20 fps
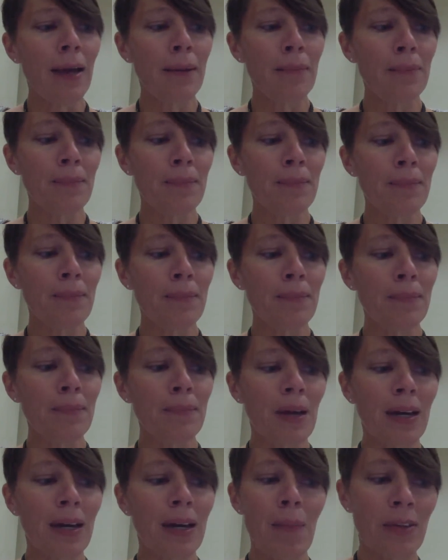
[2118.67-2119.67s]

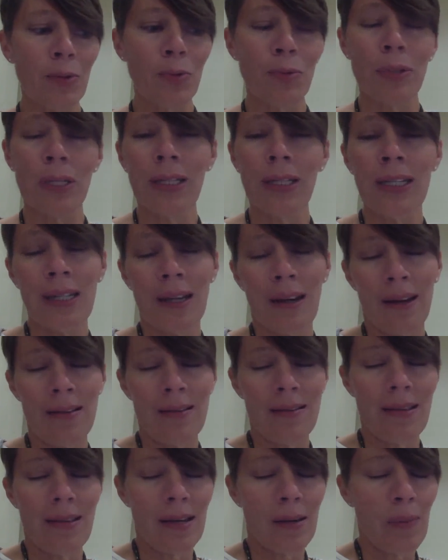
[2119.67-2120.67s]
A couple of other
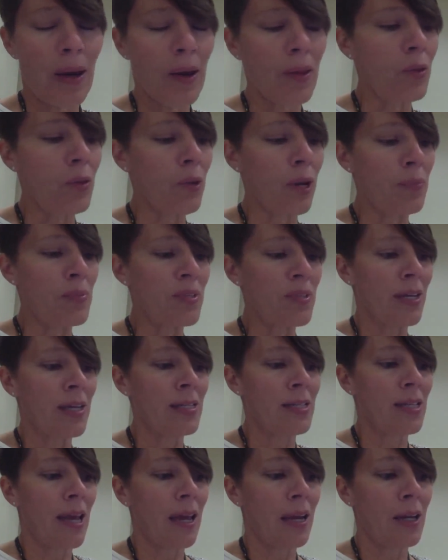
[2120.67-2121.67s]
really nice things about the
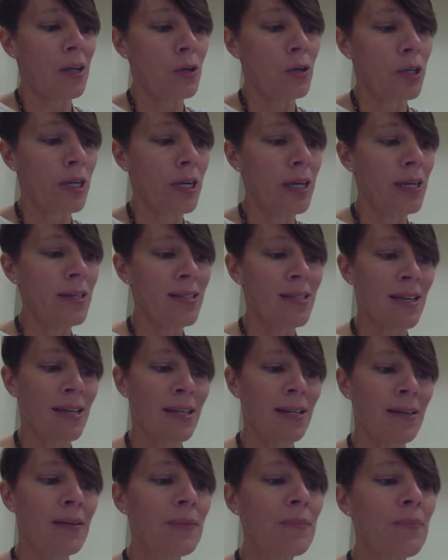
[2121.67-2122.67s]
website
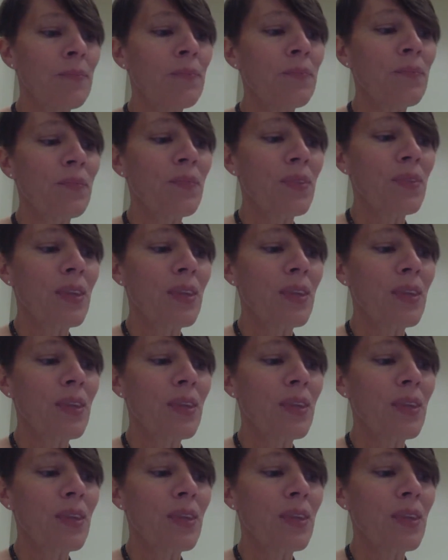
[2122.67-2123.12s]
category is that